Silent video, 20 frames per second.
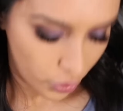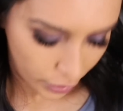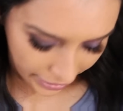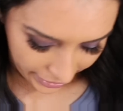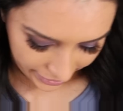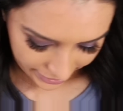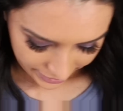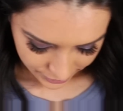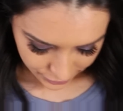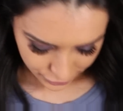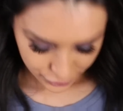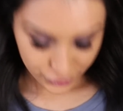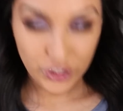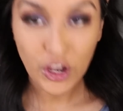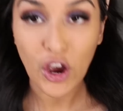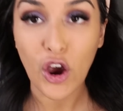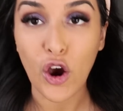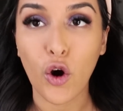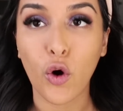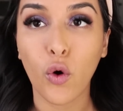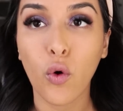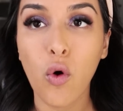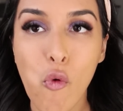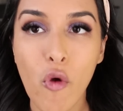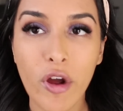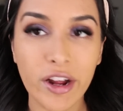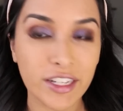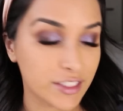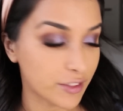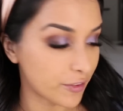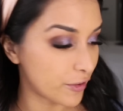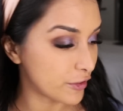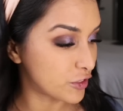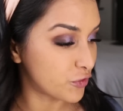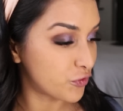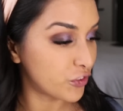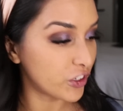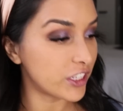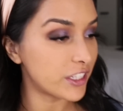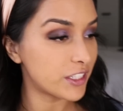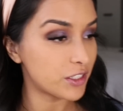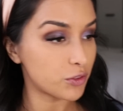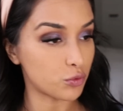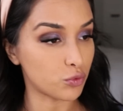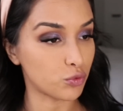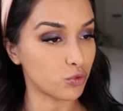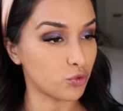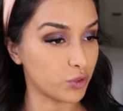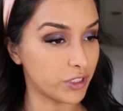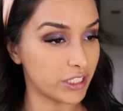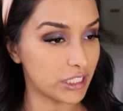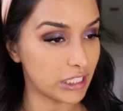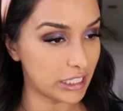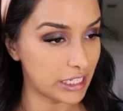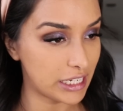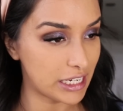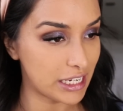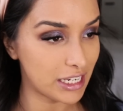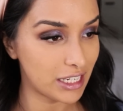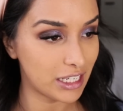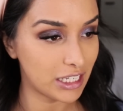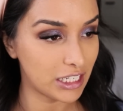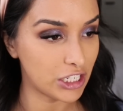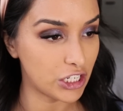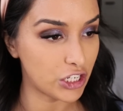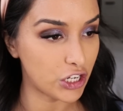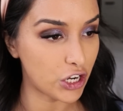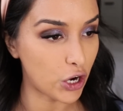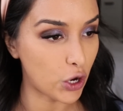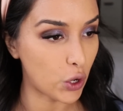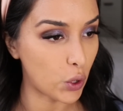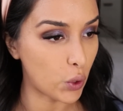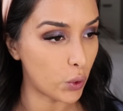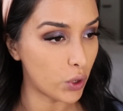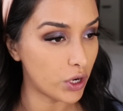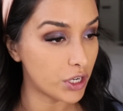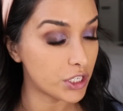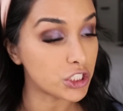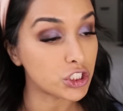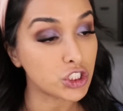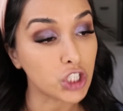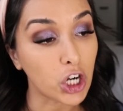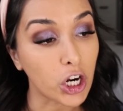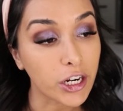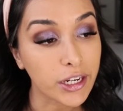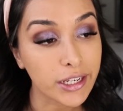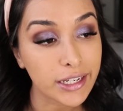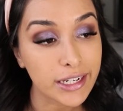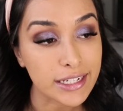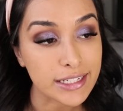Okay, so it's feeling really, you know, dark and